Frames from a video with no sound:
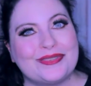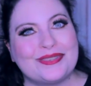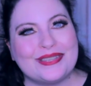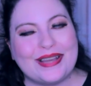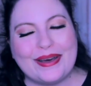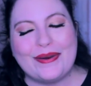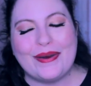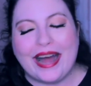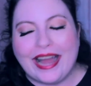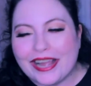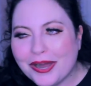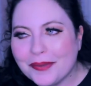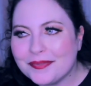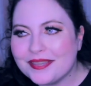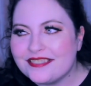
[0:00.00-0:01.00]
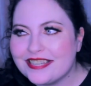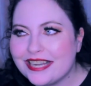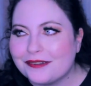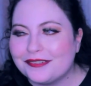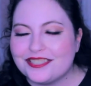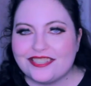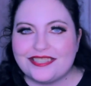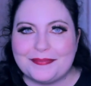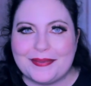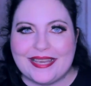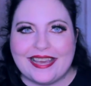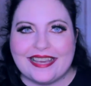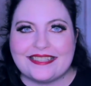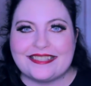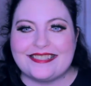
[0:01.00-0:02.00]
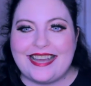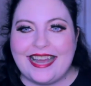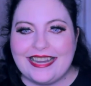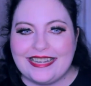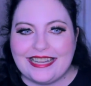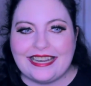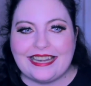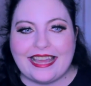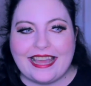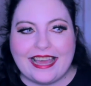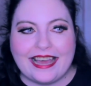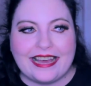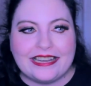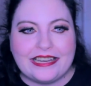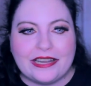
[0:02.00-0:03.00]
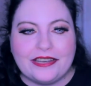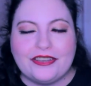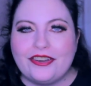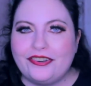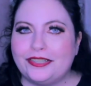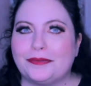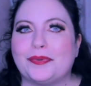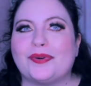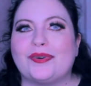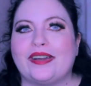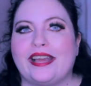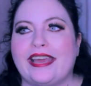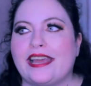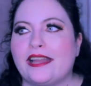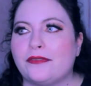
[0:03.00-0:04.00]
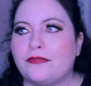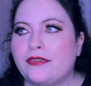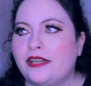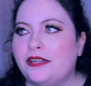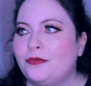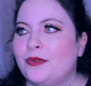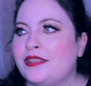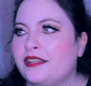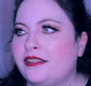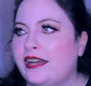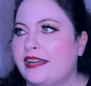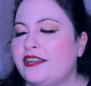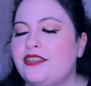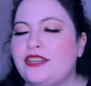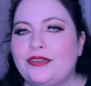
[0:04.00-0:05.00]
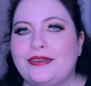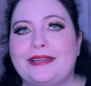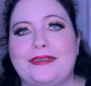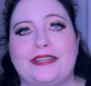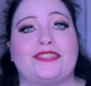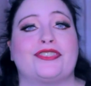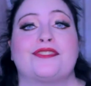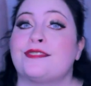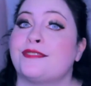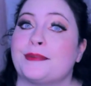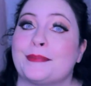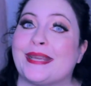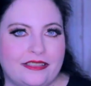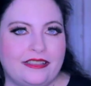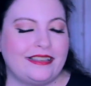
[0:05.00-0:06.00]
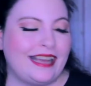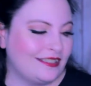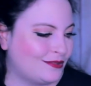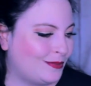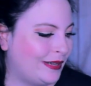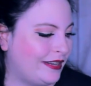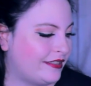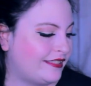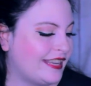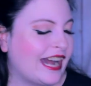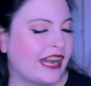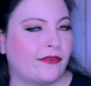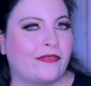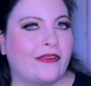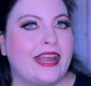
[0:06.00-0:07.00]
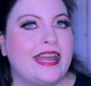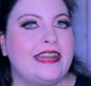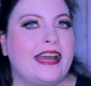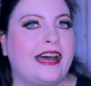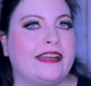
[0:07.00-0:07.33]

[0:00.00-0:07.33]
So I hope this year will just be exciting and notable and filled with a lot of new adventures for me. The last one is tag a friend.